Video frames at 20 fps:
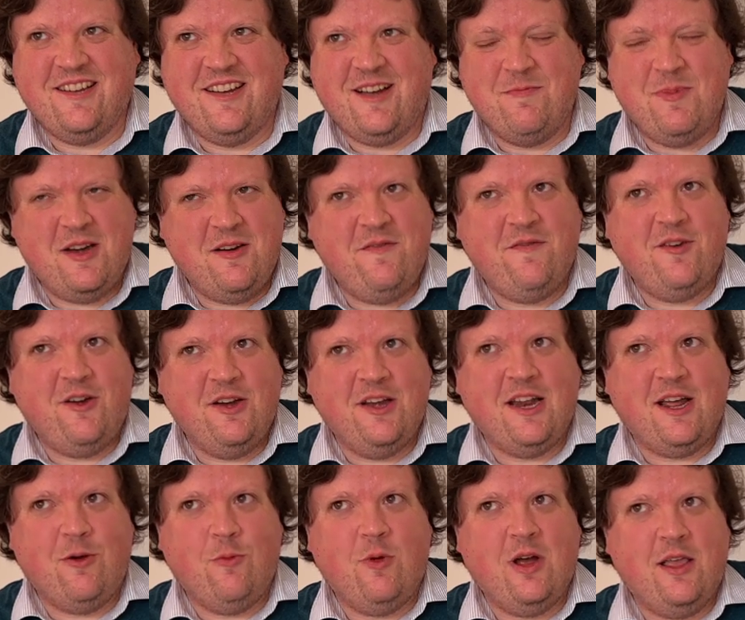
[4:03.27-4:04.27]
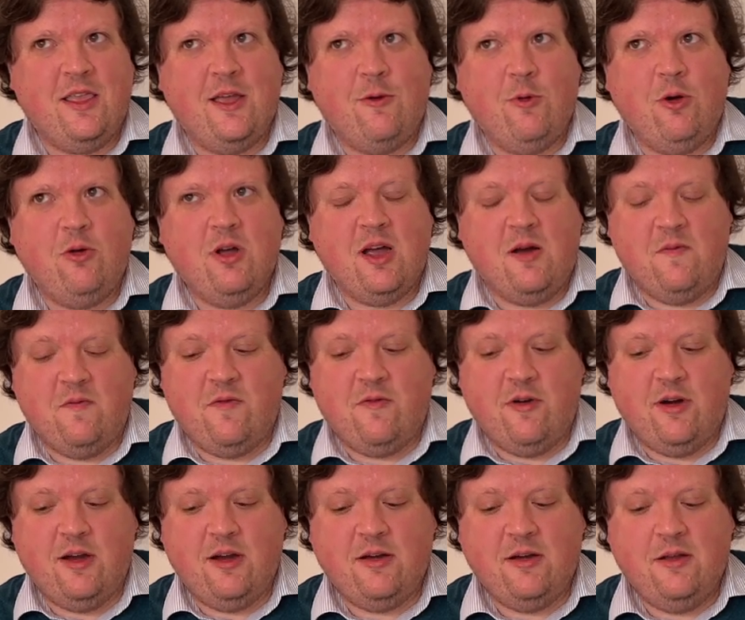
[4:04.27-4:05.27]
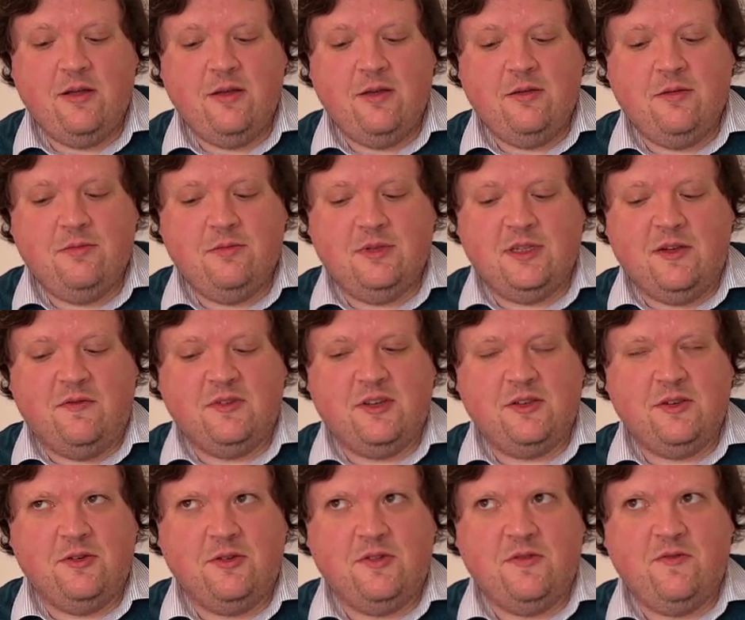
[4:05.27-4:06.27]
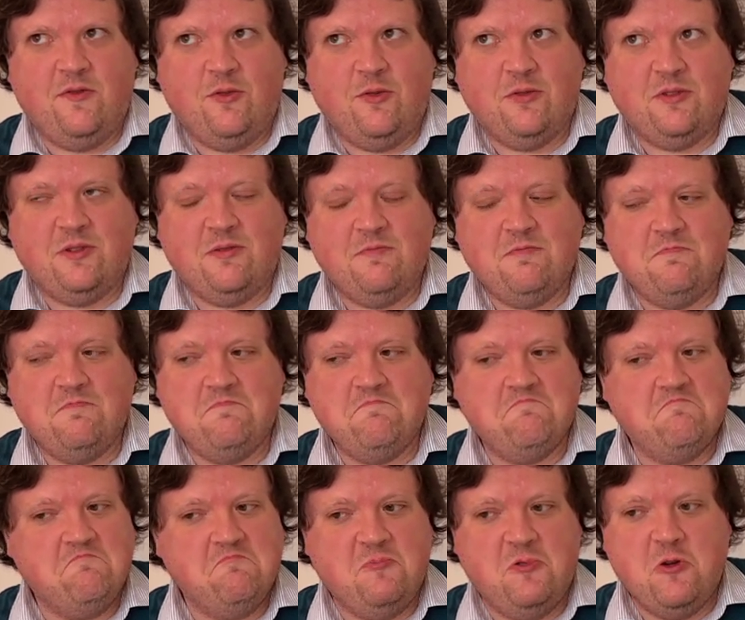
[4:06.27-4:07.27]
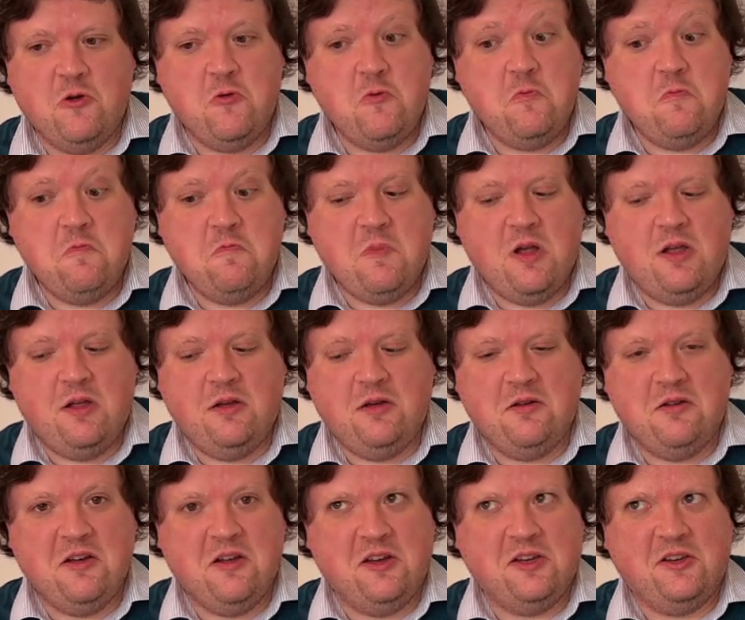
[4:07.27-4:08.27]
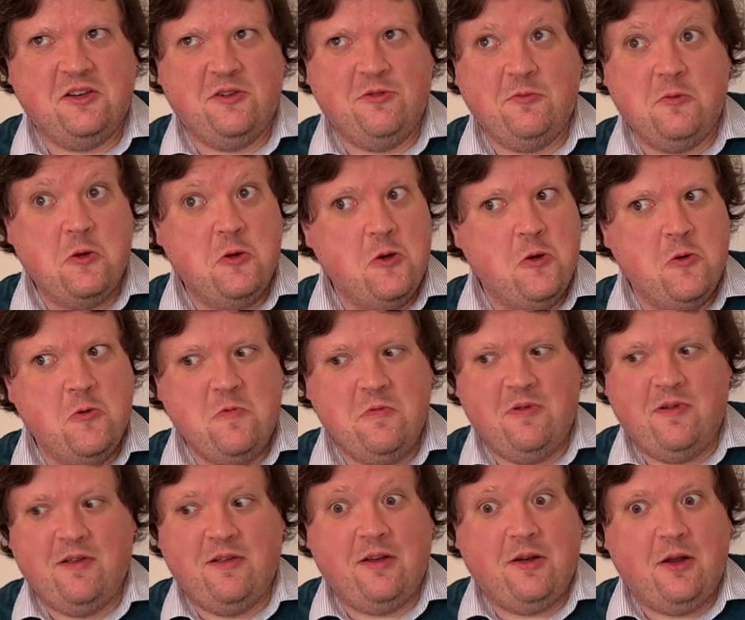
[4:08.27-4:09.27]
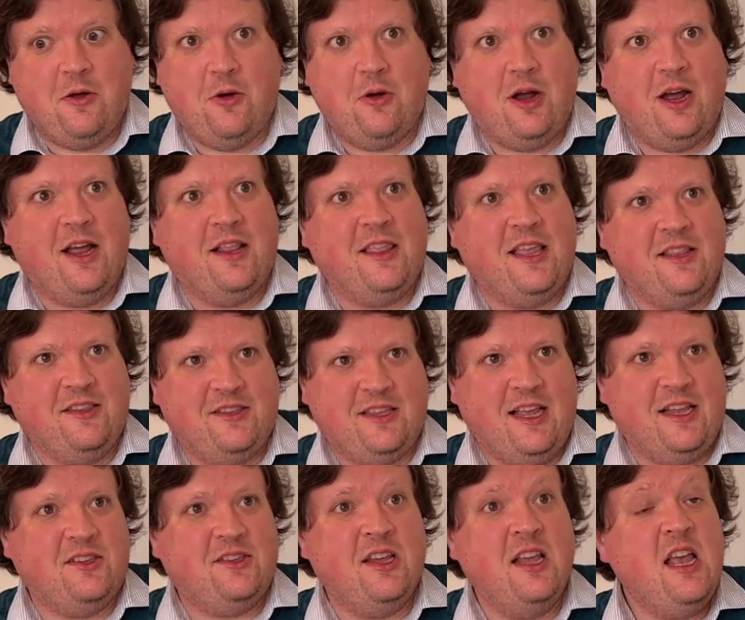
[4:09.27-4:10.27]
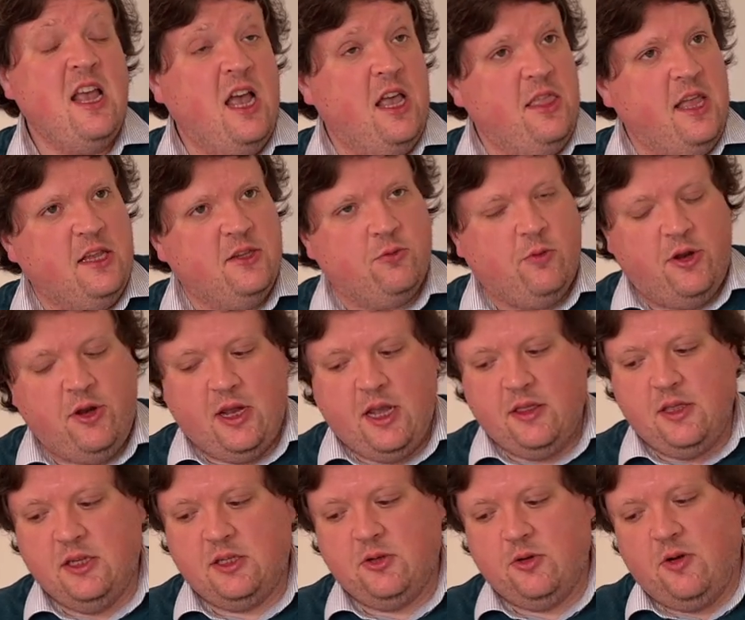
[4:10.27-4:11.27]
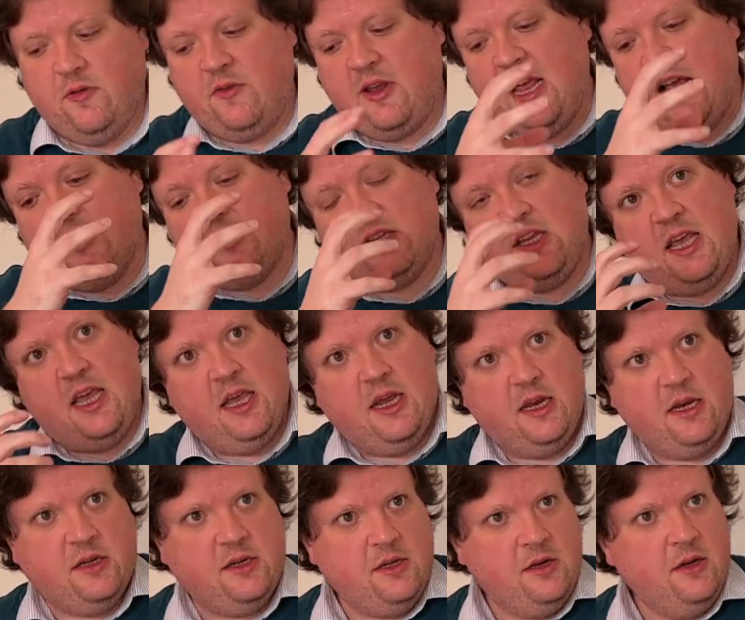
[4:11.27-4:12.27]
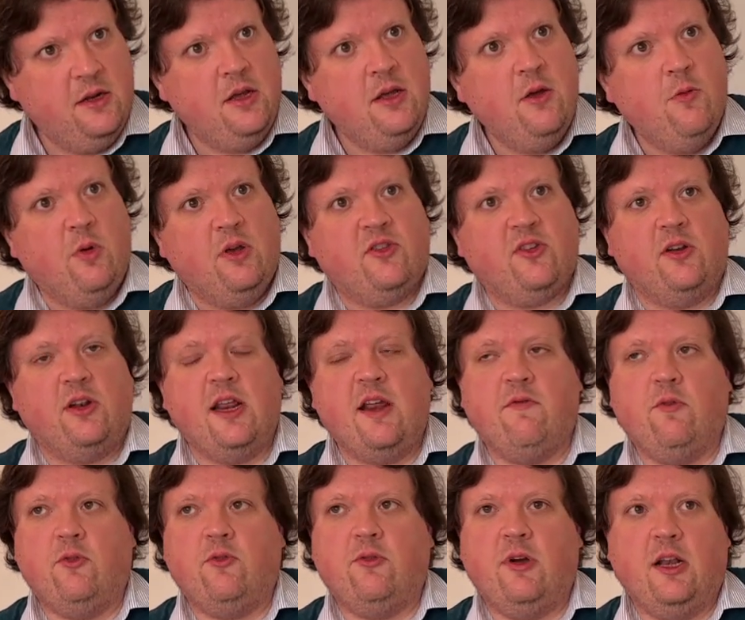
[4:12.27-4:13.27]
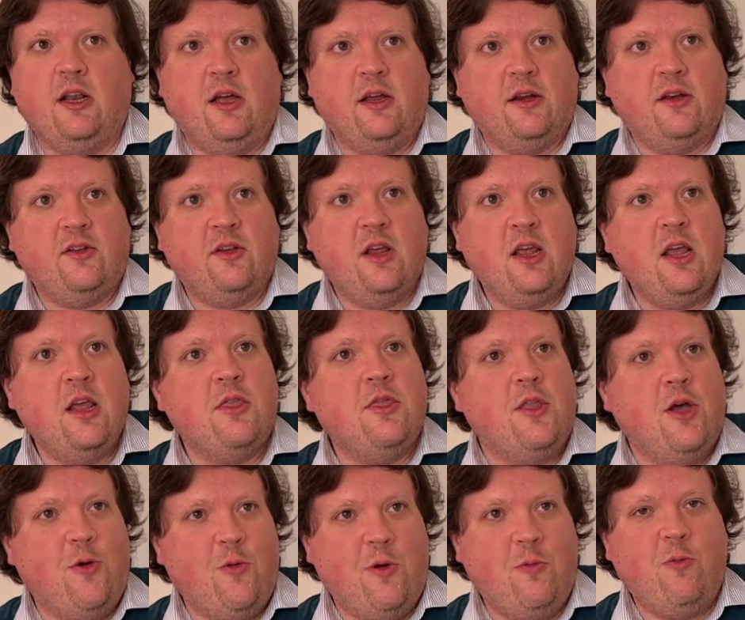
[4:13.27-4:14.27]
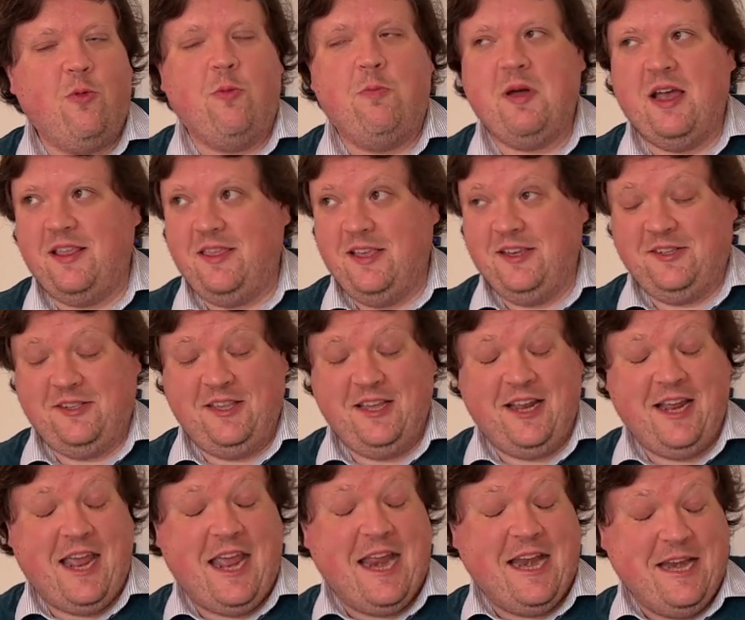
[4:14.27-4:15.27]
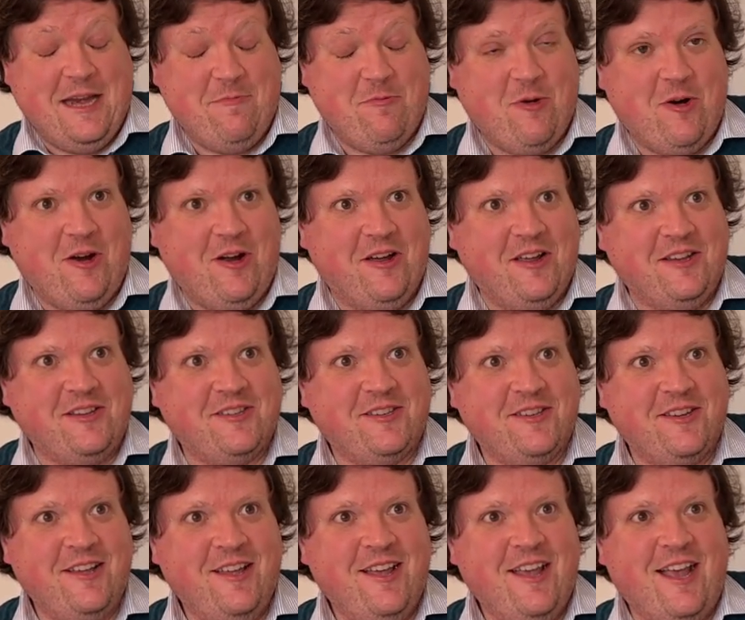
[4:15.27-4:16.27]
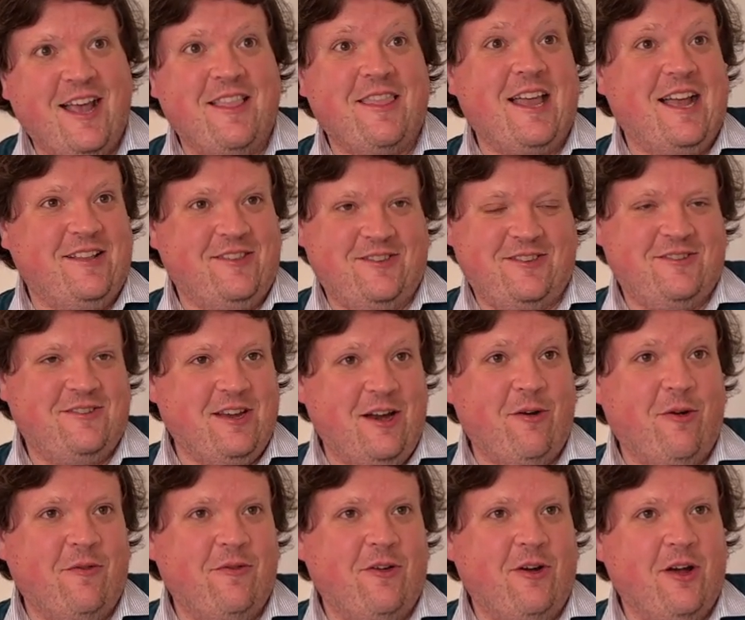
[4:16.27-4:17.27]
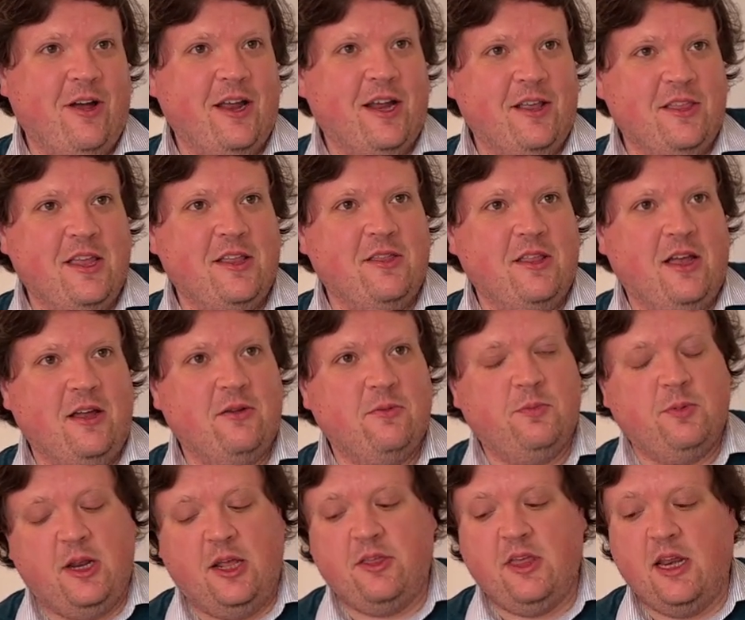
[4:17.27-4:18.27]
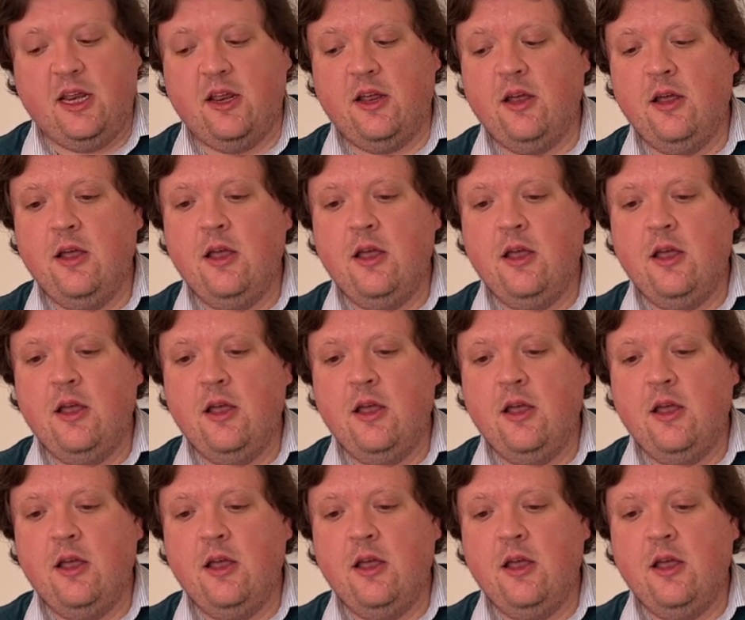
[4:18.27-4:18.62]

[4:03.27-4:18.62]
I better find out where they will come for it. 72 to fours. Nope. 92. Nope. Oh, and that's where you get this sort of cascade where suddenly everyone's realizing no one will bet this thing at any price. And that's terrifying. And then that, but I think